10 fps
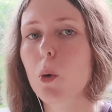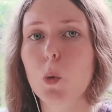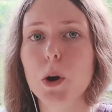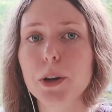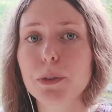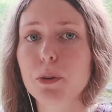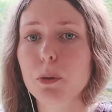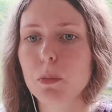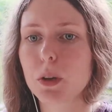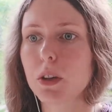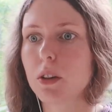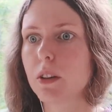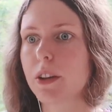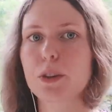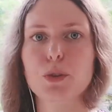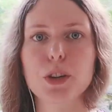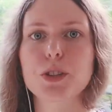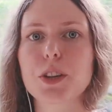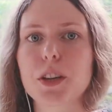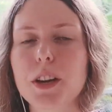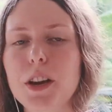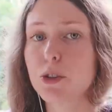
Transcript: worked for me like crazy.